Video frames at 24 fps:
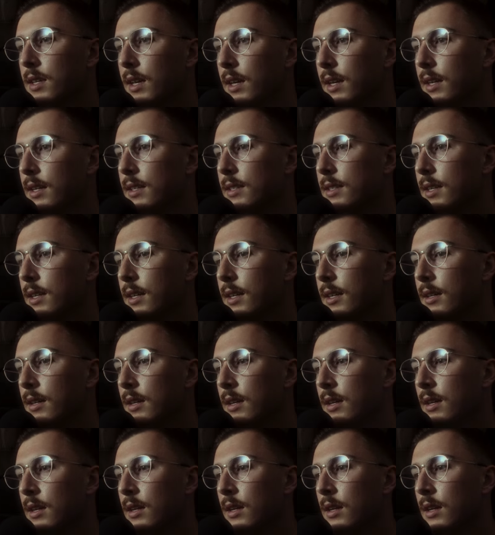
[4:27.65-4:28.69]
And
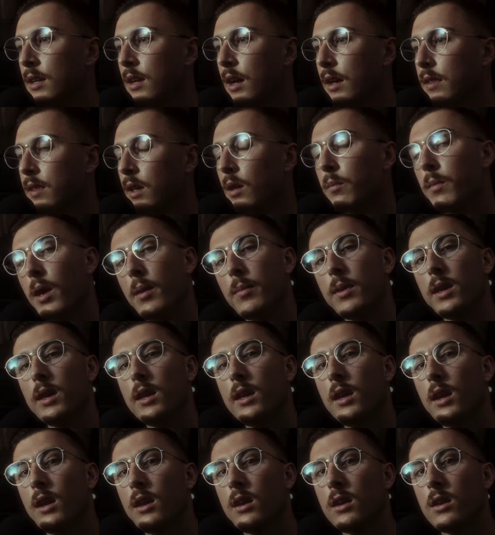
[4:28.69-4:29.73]
I think
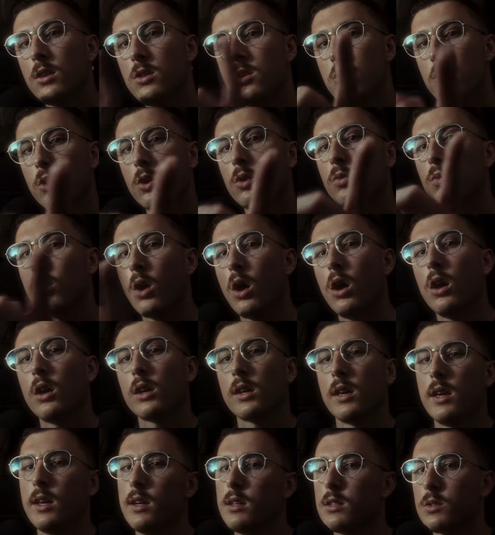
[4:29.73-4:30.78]
maybe you're
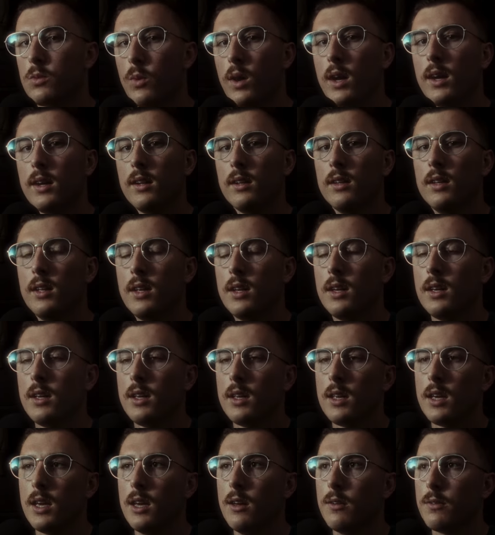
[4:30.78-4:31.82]
wrong as well,
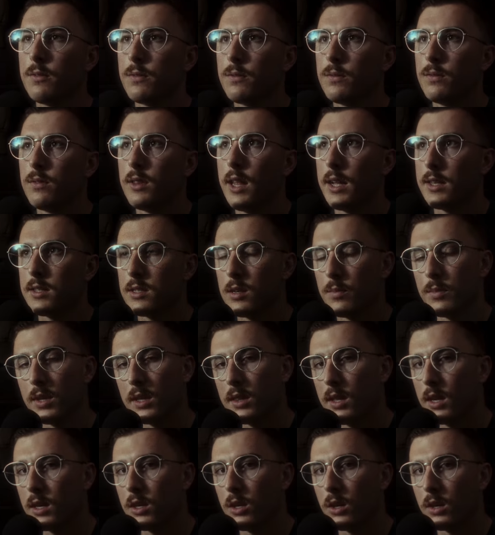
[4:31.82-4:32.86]
if that's something
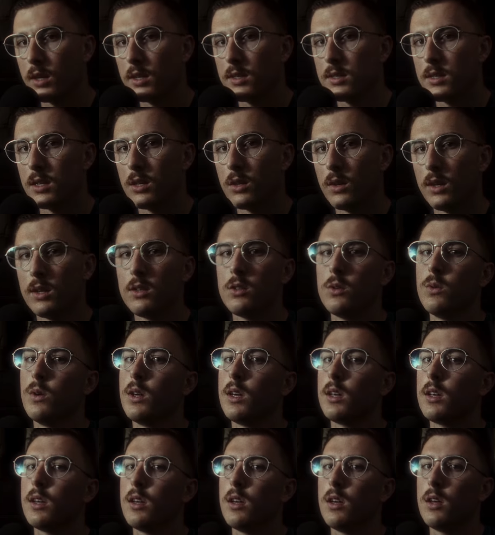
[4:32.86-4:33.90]
that you're considering
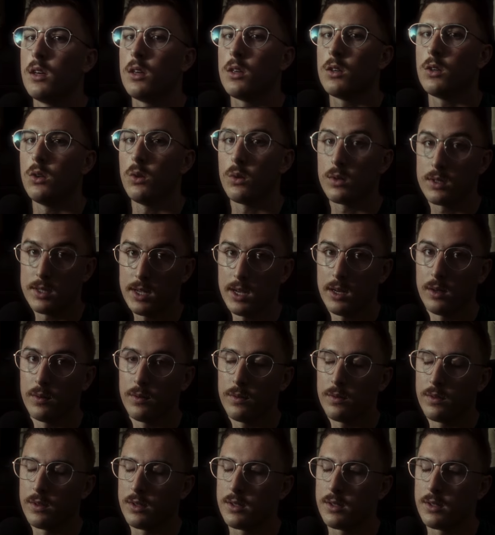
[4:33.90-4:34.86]
doing yourself.